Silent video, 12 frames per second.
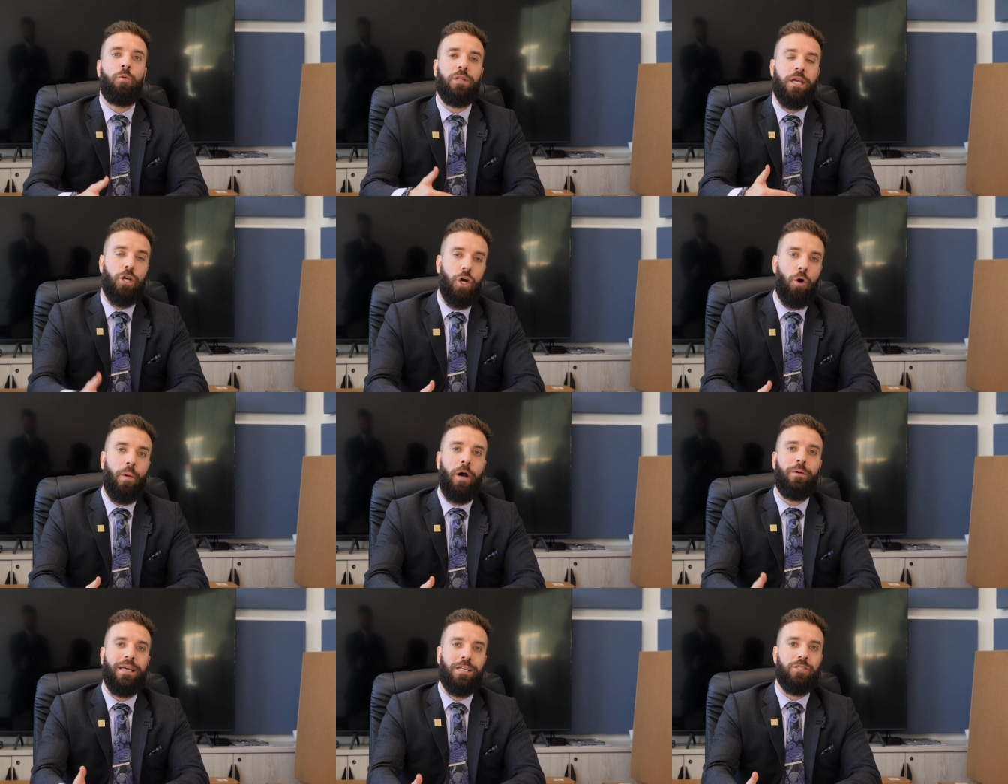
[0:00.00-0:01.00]
when they go
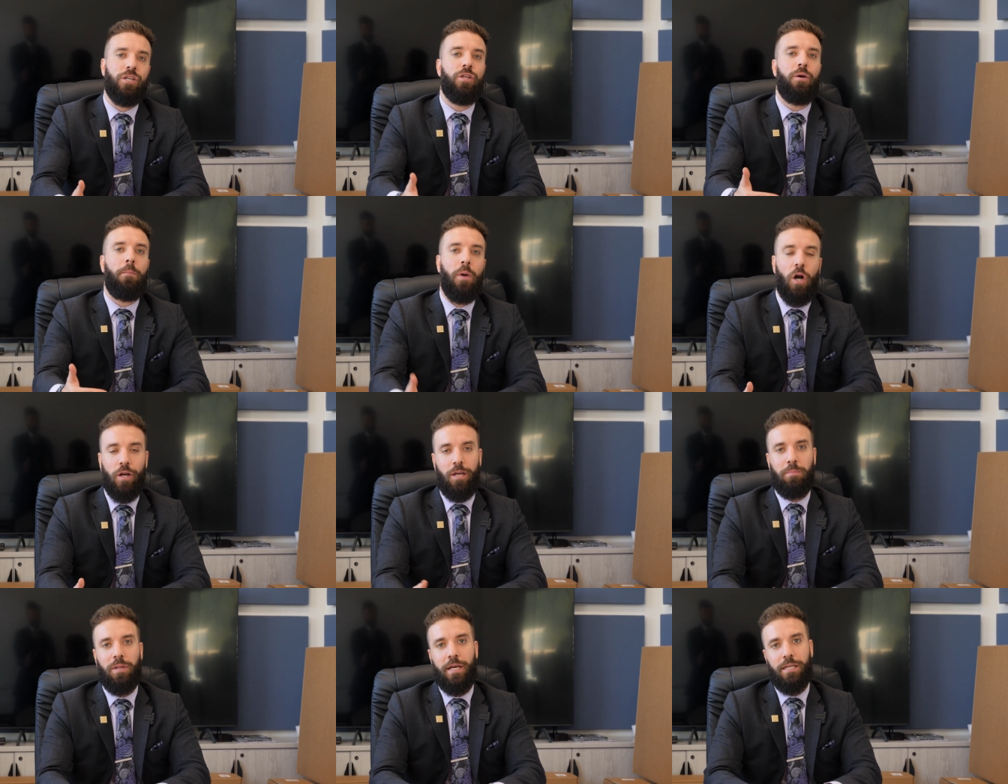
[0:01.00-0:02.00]
out into the
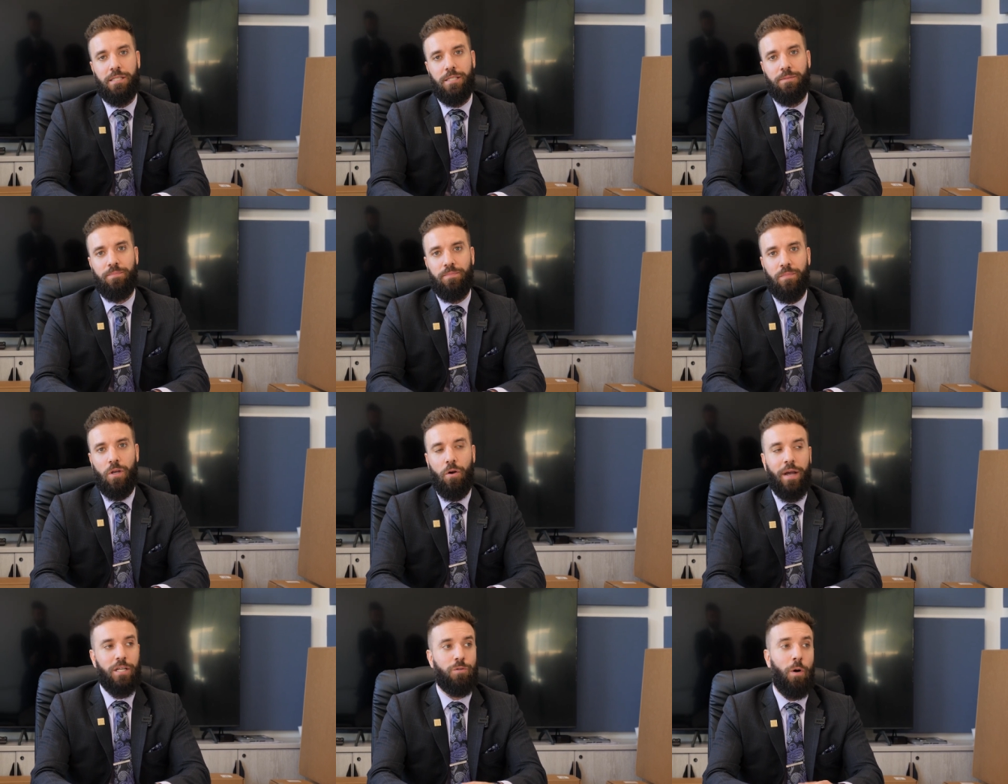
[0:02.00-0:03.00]
marketplace.
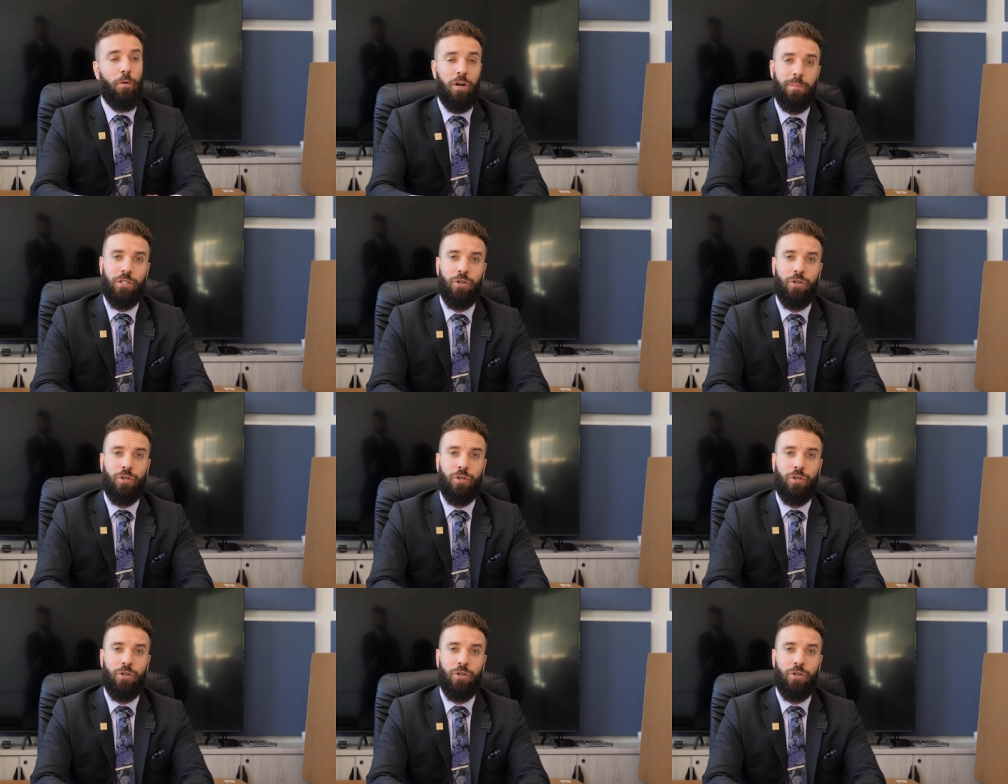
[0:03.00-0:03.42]
Okay, so what we're gonna be